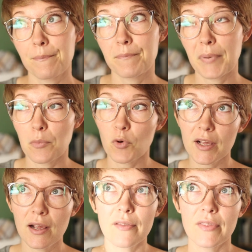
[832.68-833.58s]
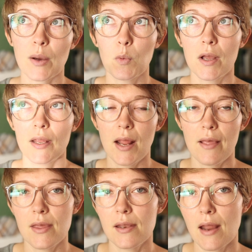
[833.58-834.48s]
But I'm working on that one,
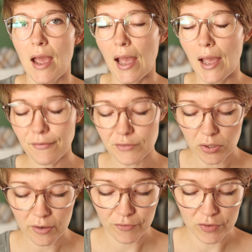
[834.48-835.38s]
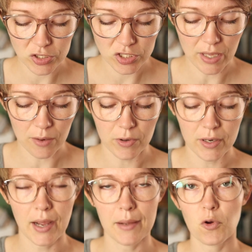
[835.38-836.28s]
and then after I finish that
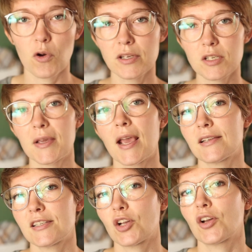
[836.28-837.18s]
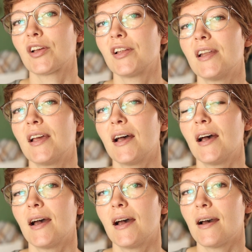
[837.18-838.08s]
one, I'm going to be casting on
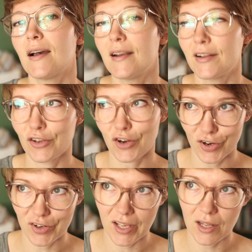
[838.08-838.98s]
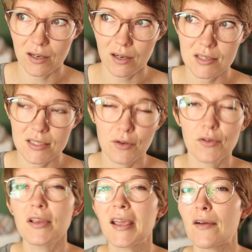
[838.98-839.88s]
another cardigan, because I
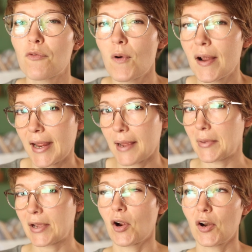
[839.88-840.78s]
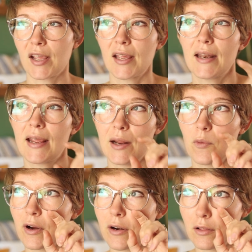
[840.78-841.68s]
only have one handmade cardigan and I
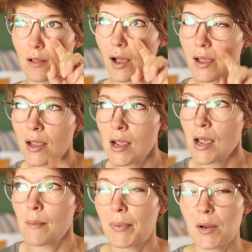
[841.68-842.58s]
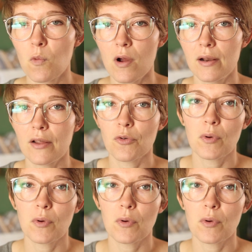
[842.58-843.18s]
wear it a lot, but I want another